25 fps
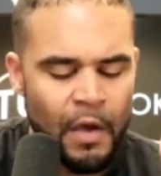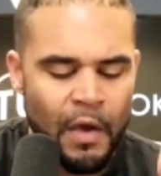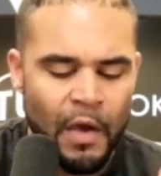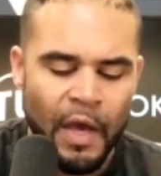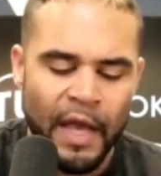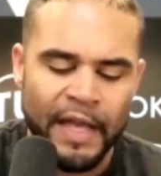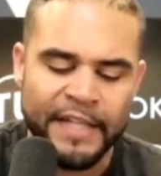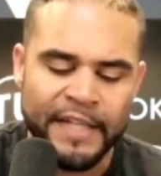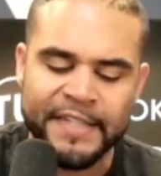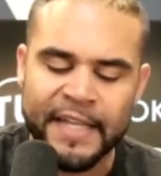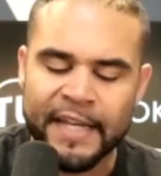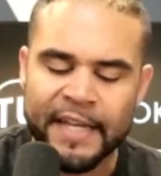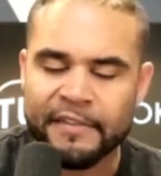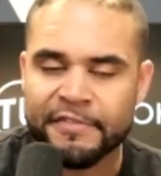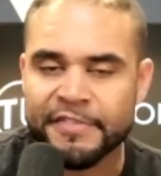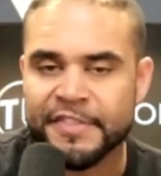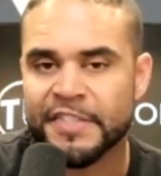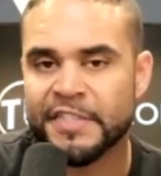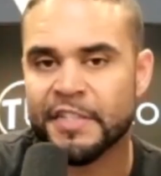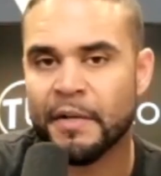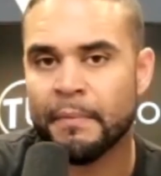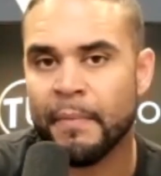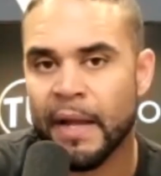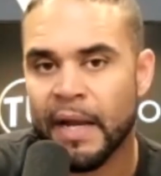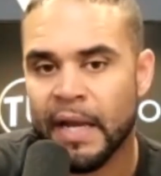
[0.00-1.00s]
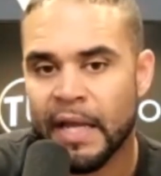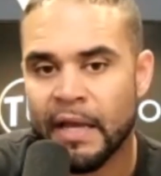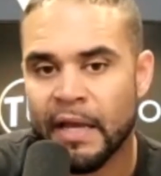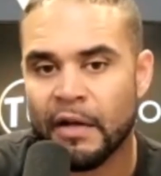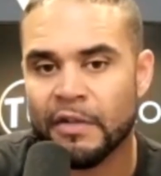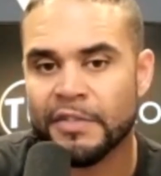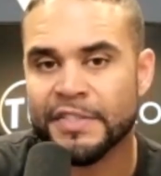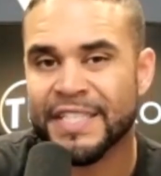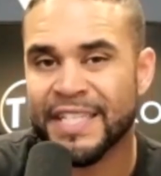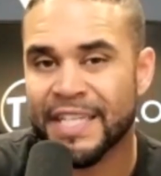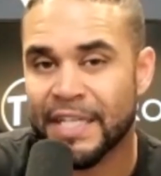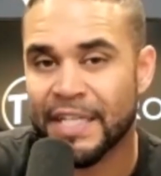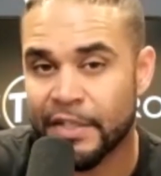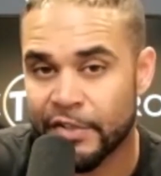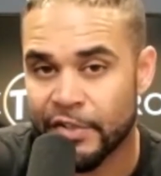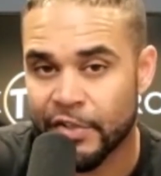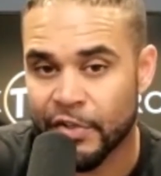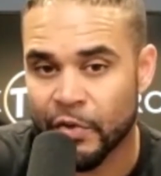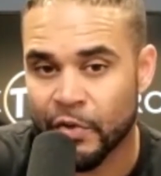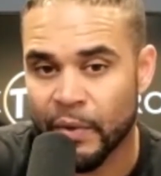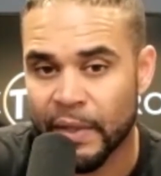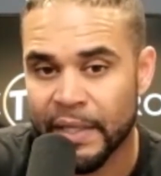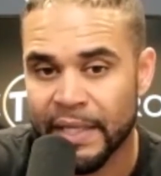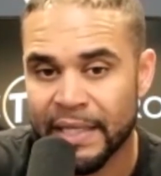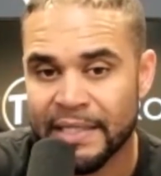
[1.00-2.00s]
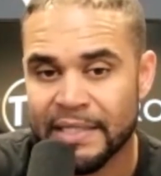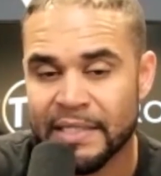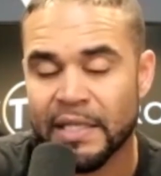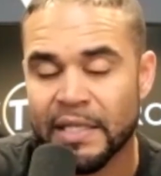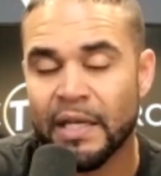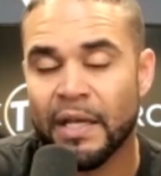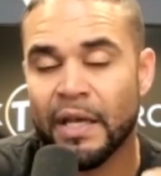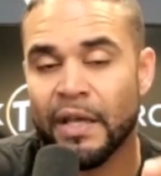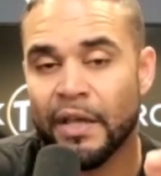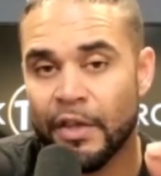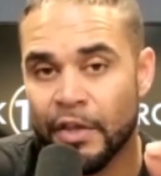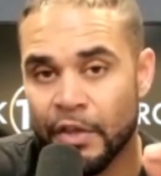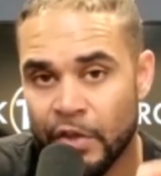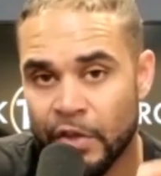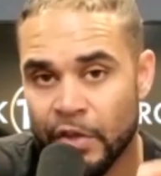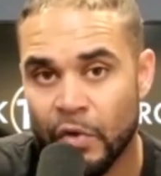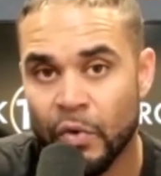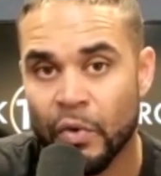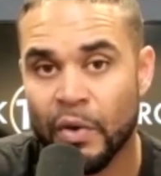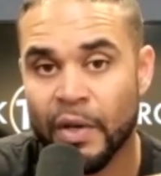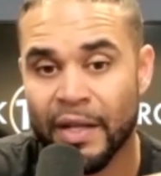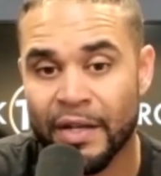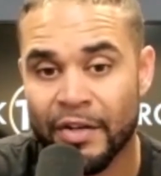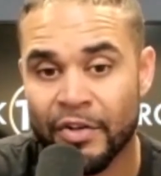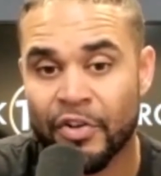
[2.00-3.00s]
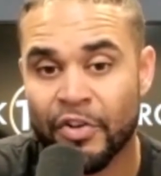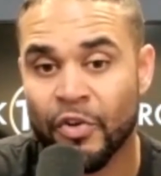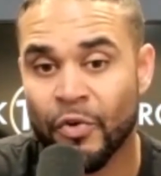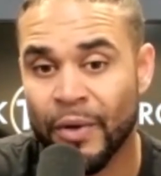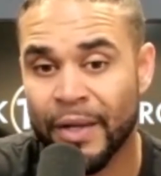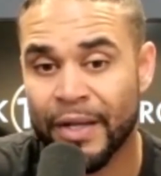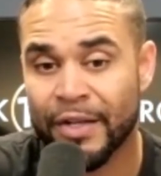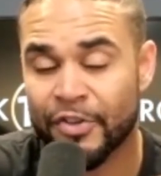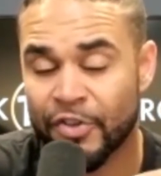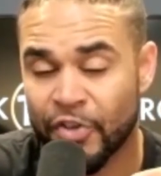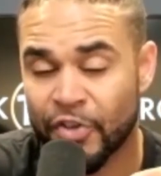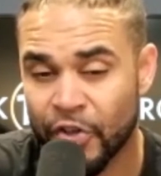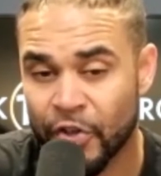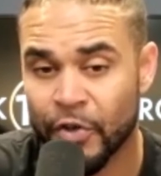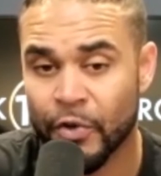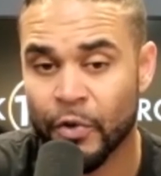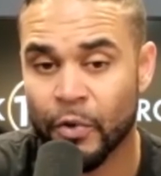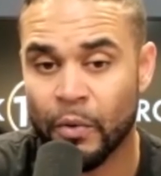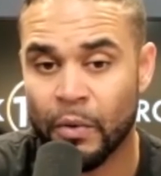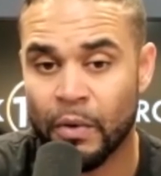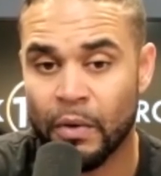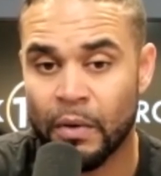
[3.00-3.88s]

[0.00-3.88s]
is that if somebody else can do it, you can do it too.